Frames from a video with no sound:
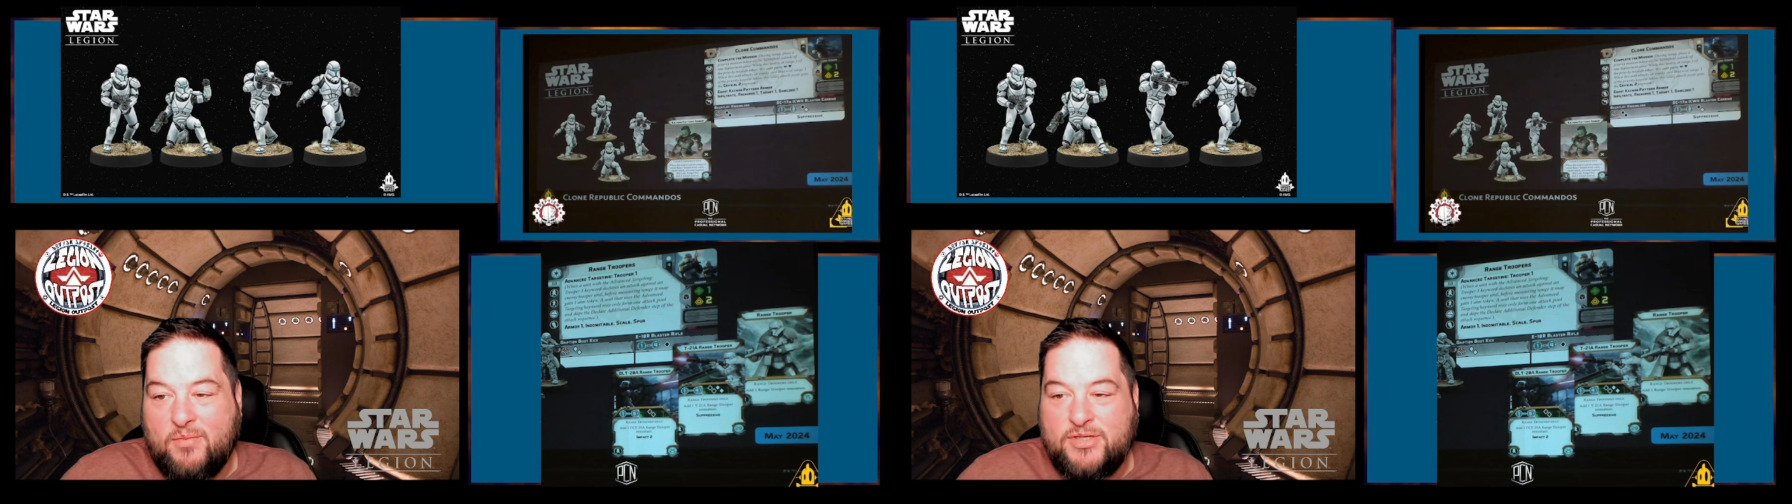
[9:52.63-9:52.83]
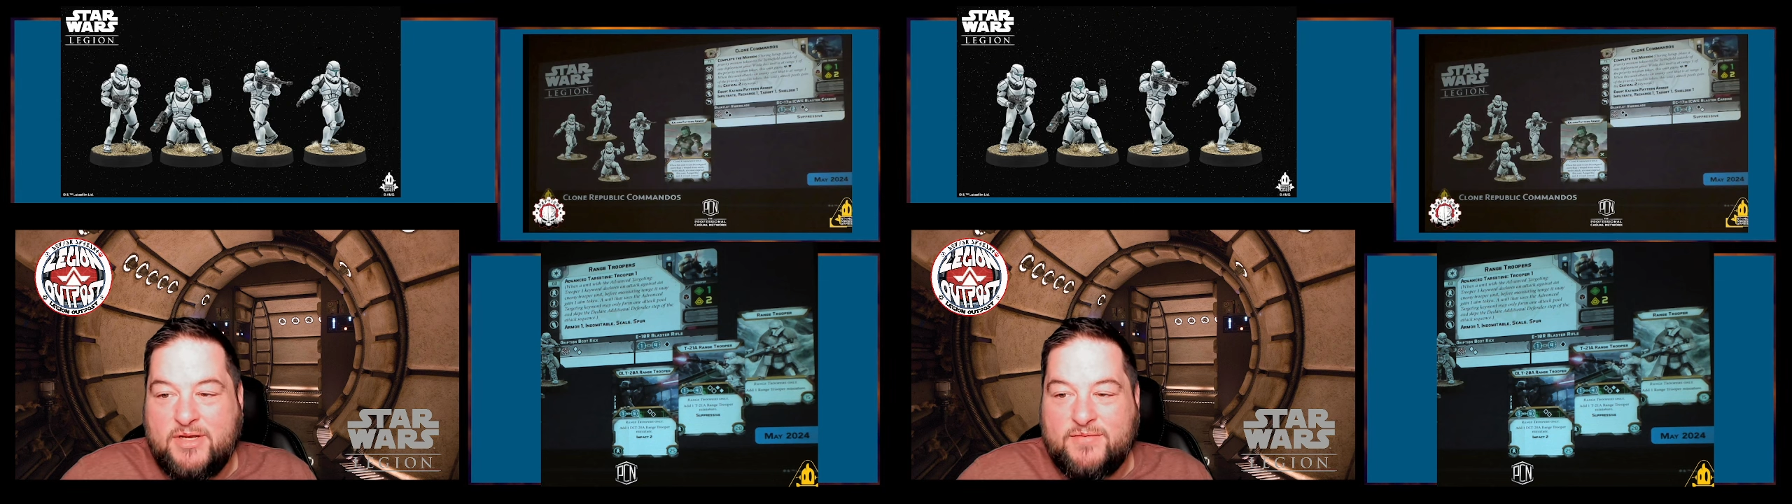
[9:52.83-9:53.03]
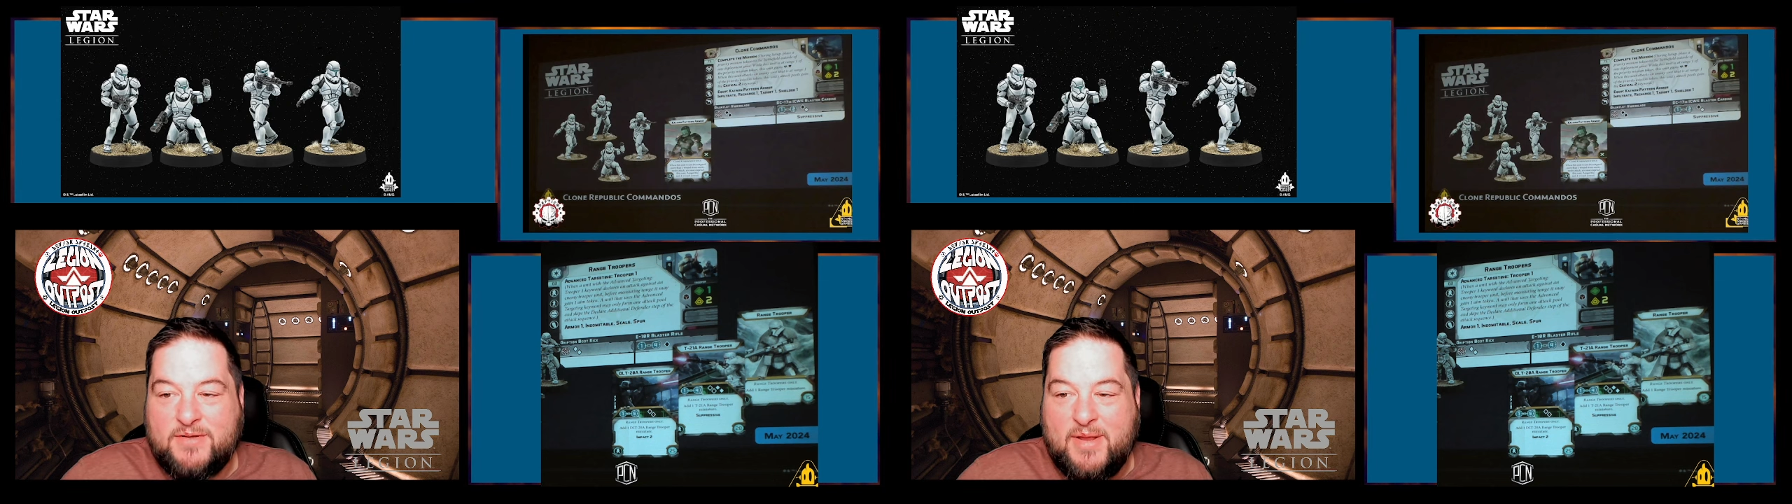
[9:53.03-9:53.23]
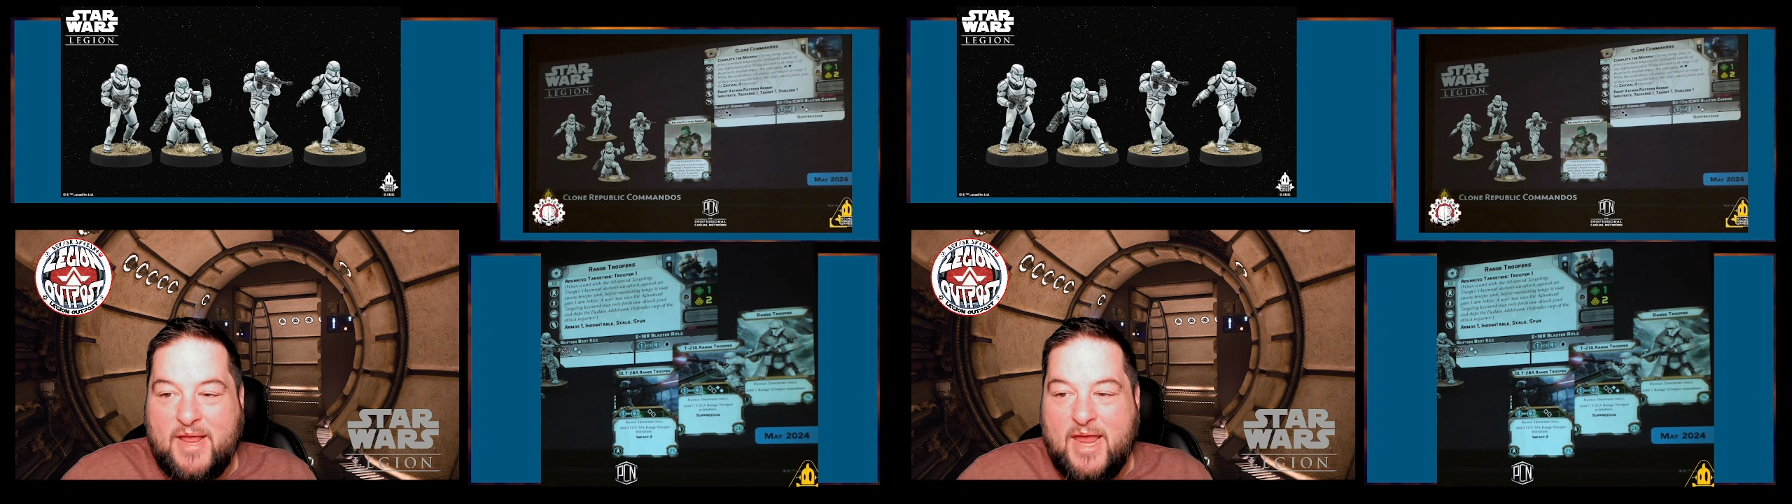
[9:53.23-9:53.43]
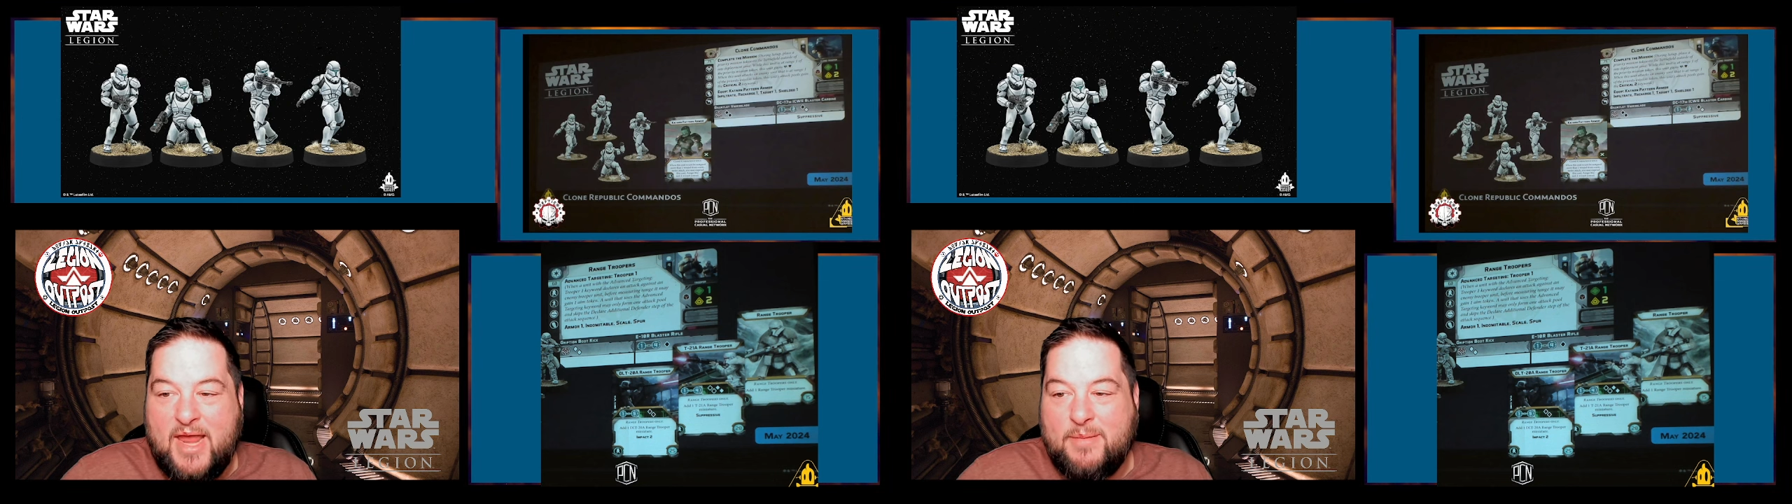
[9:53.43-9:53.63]
which gives them an
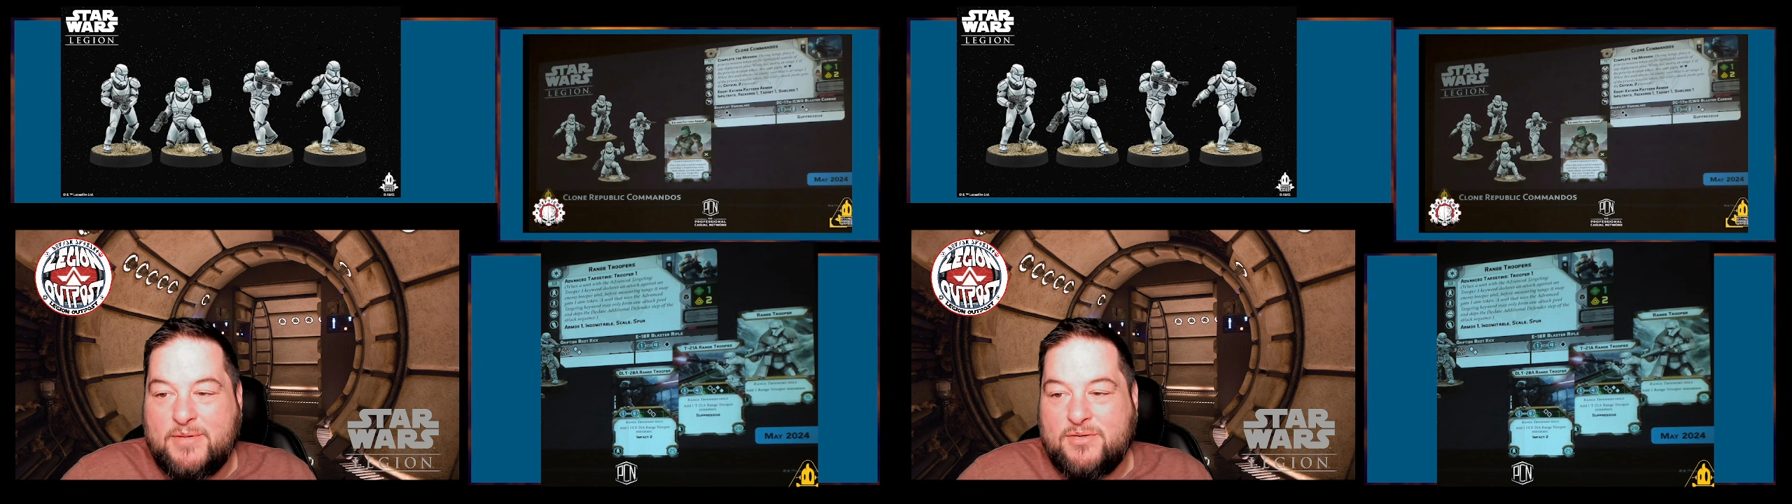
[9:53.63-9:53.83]
aim.